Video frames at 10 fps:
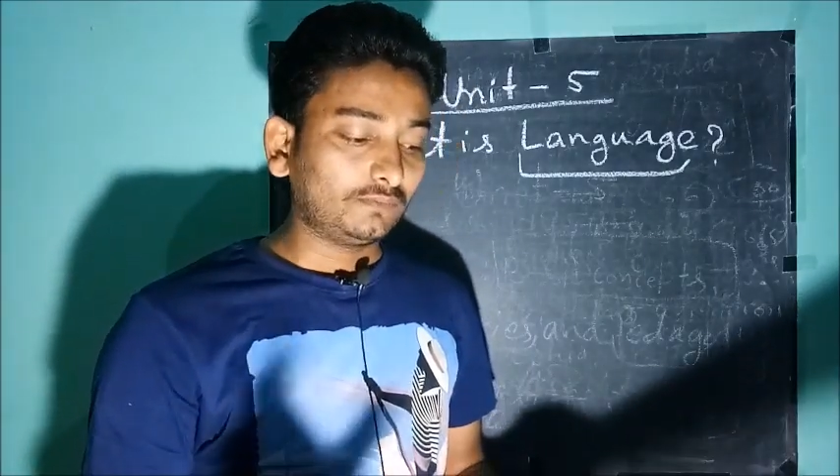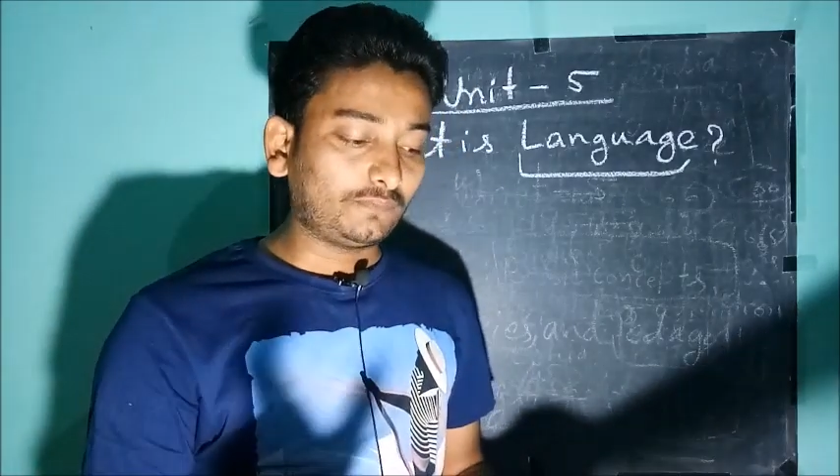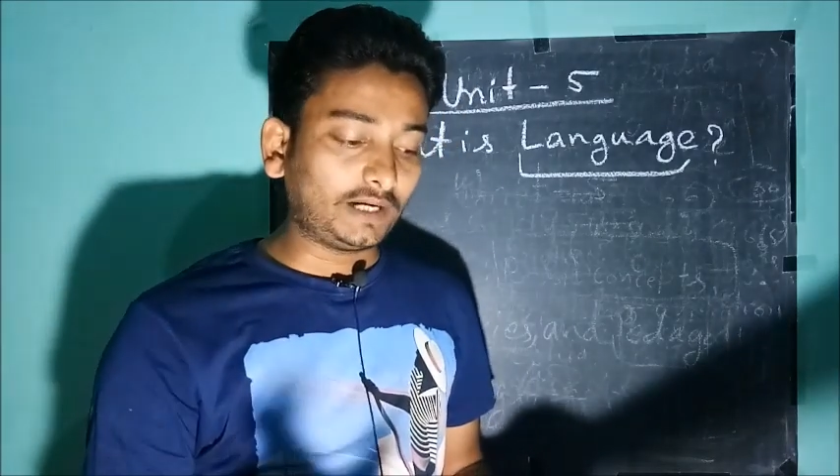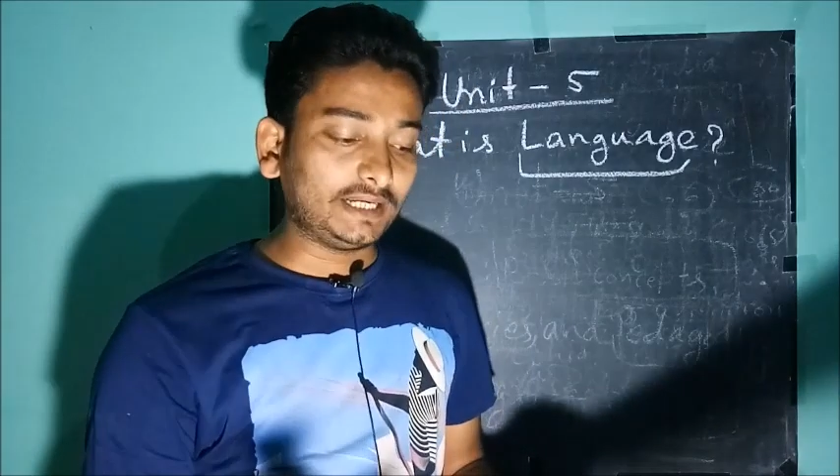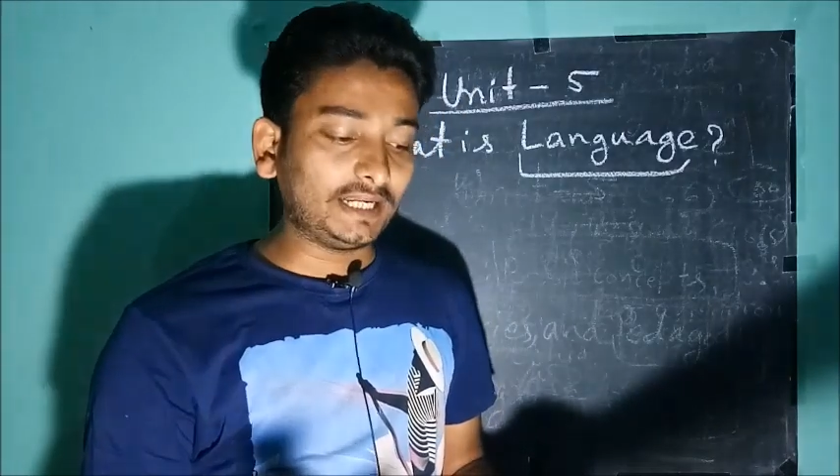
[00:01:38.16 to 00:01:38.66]

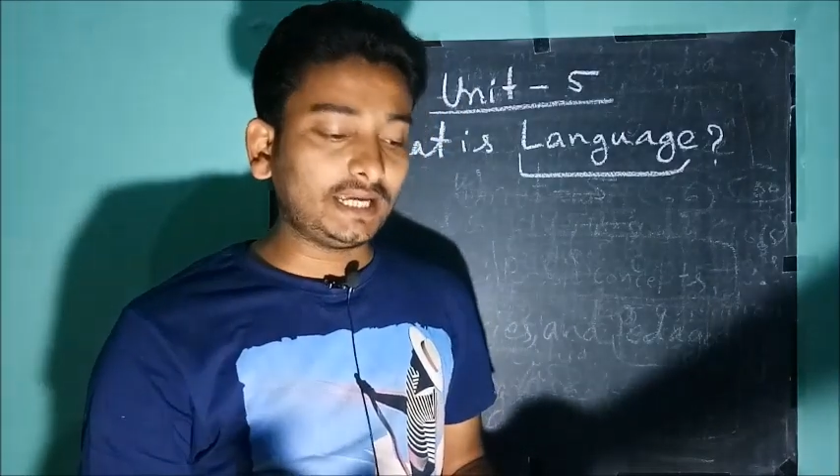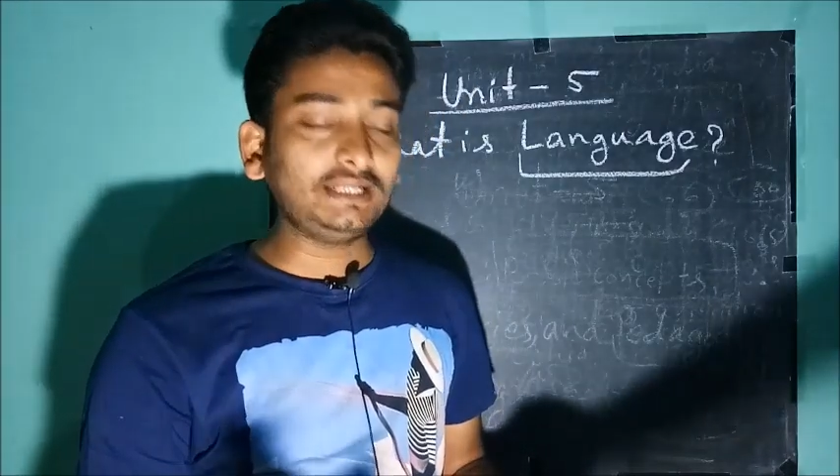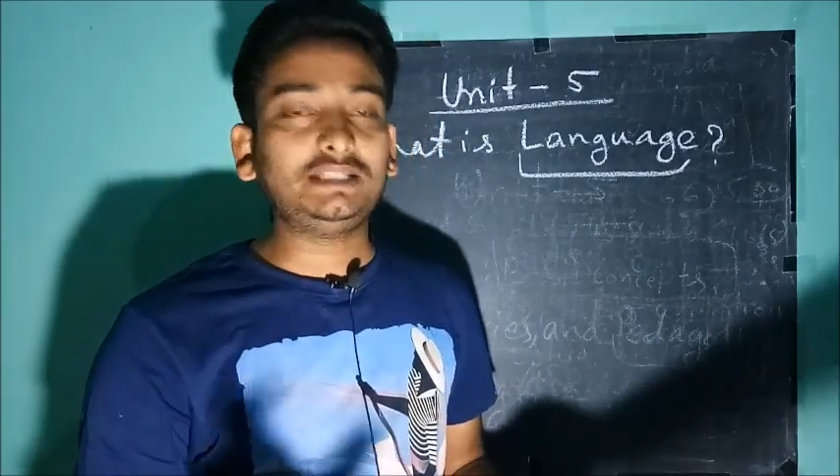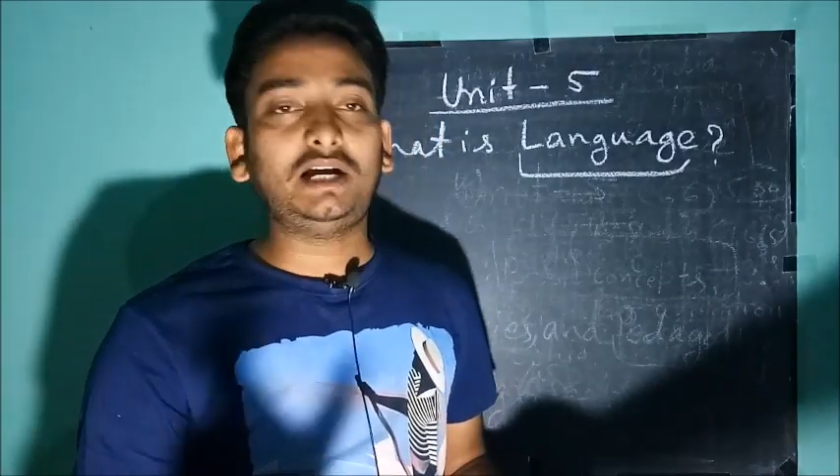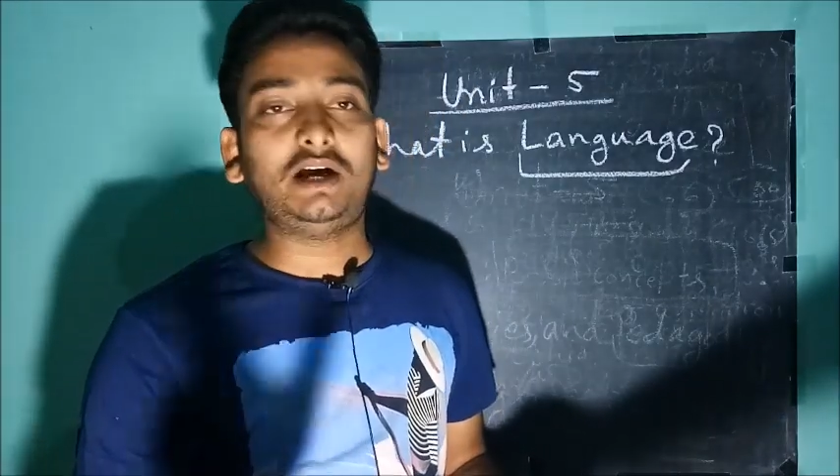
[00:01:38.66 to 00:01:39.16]

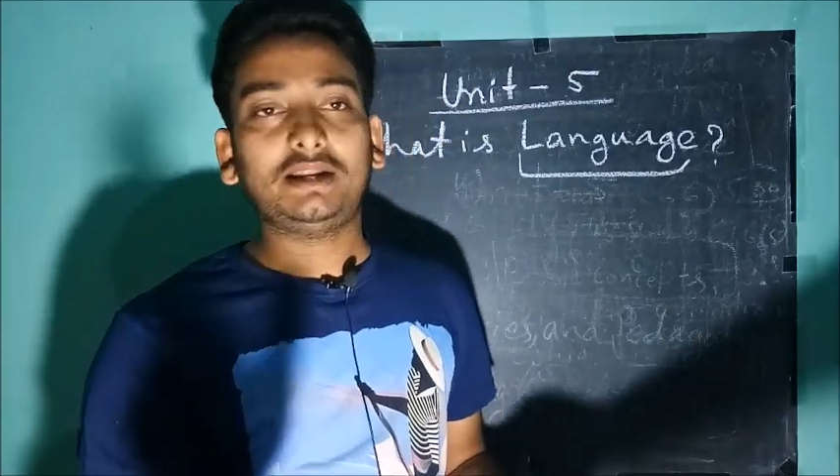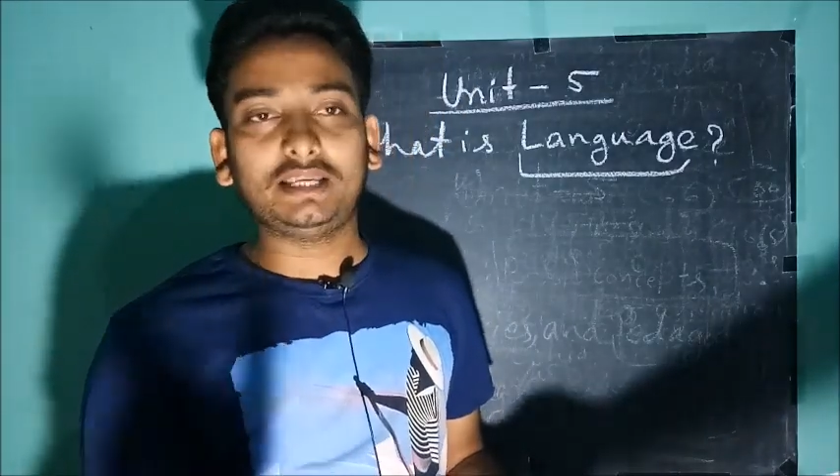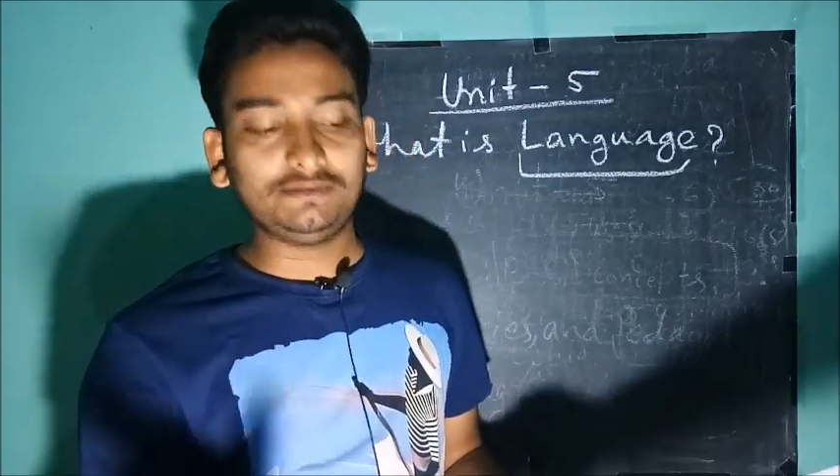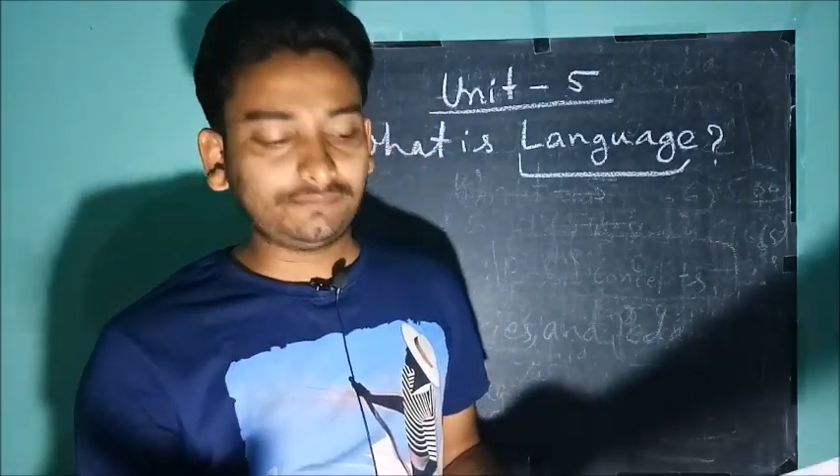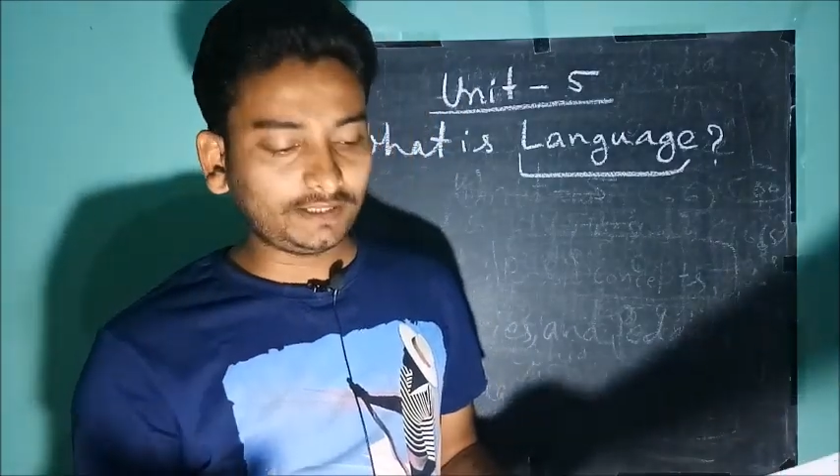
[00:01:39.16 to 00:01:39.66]
finite or
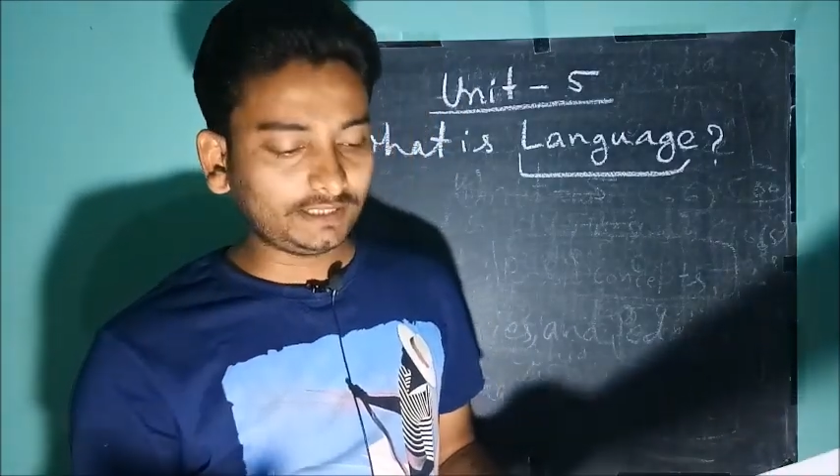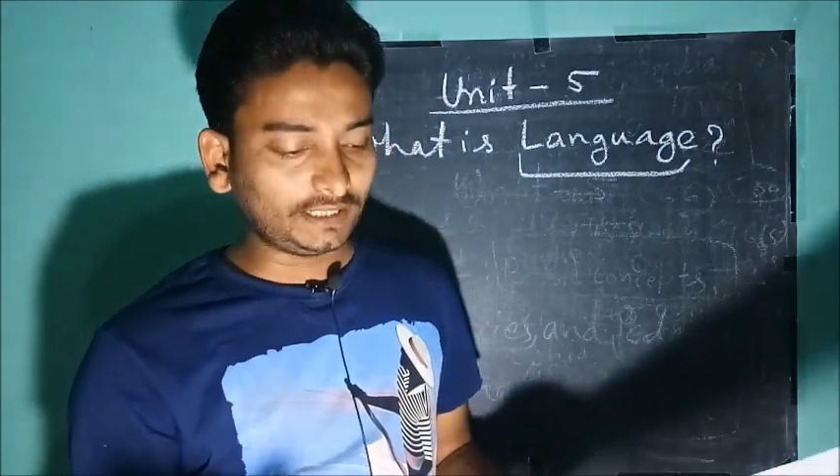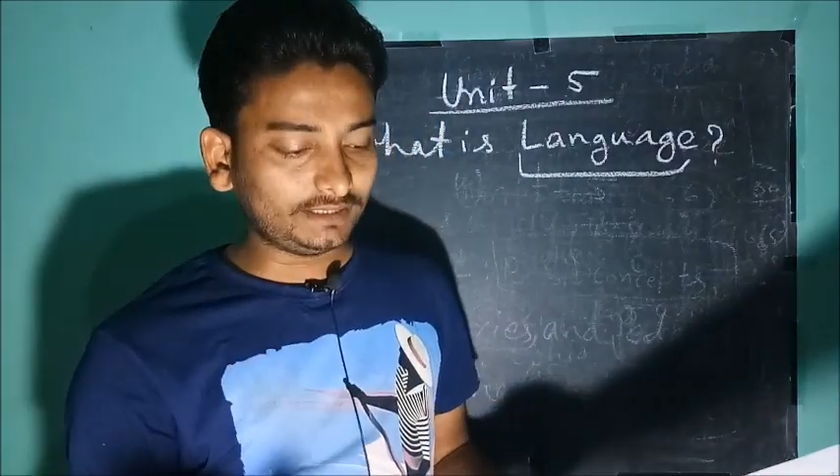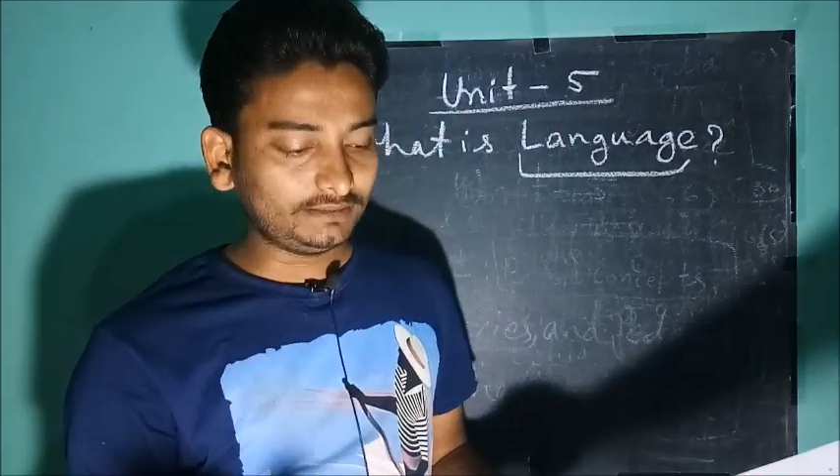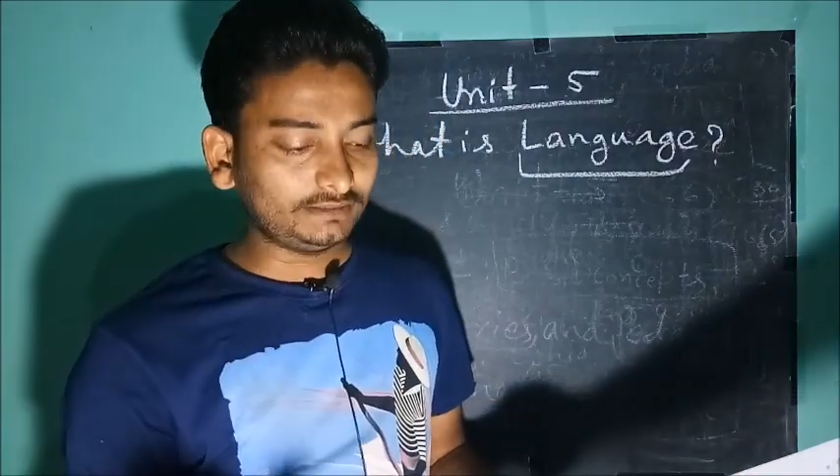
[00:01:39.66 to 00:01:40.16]

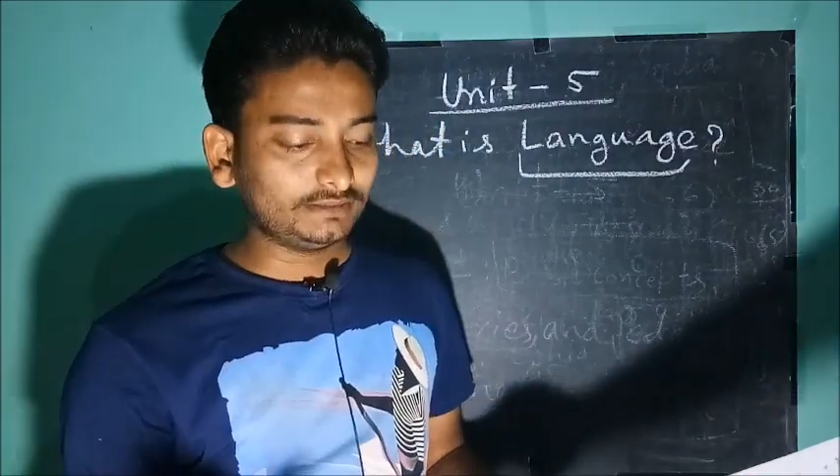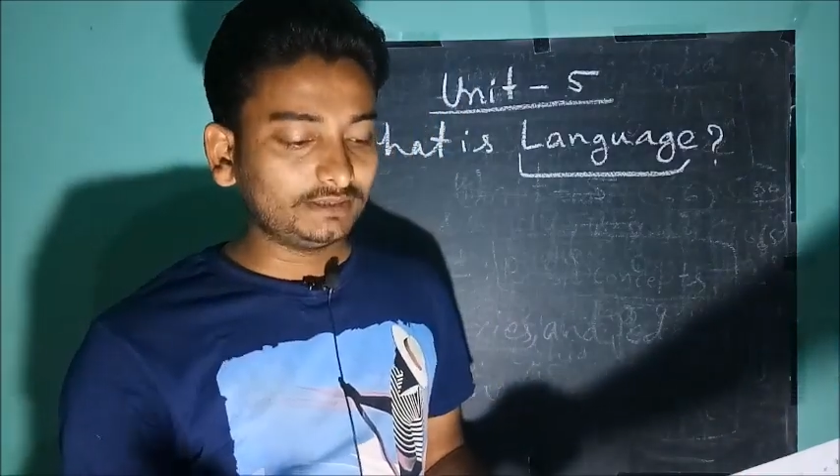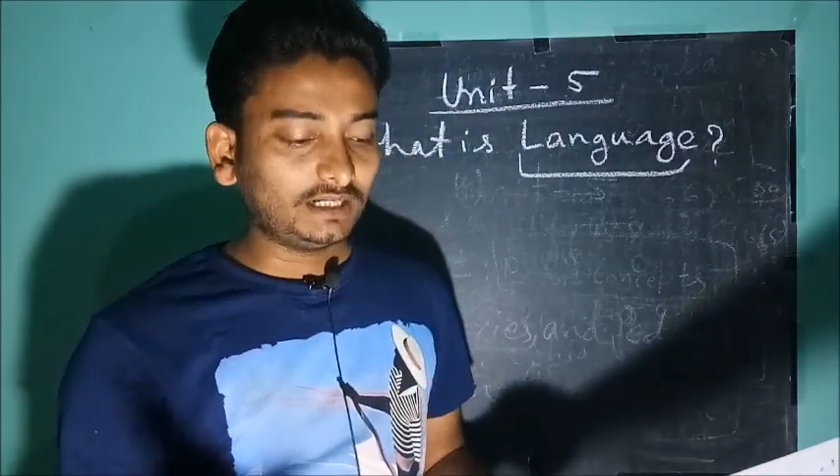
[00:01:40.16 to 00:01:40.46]
infinite,